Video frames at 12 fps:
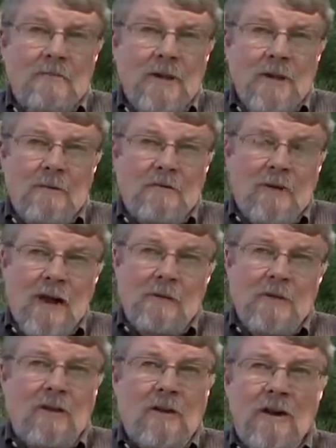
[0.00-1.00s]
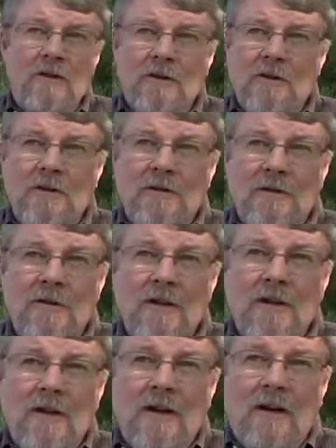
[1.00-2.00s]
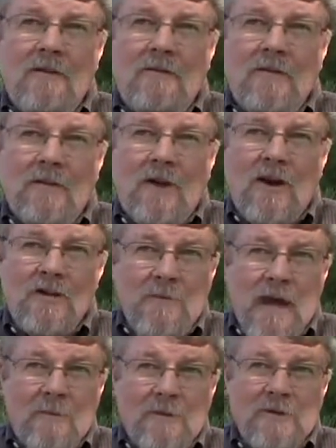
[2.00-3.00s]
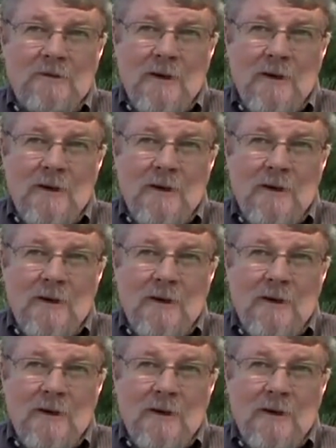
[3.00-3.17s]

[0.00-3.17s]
when they were following large herds of large mammals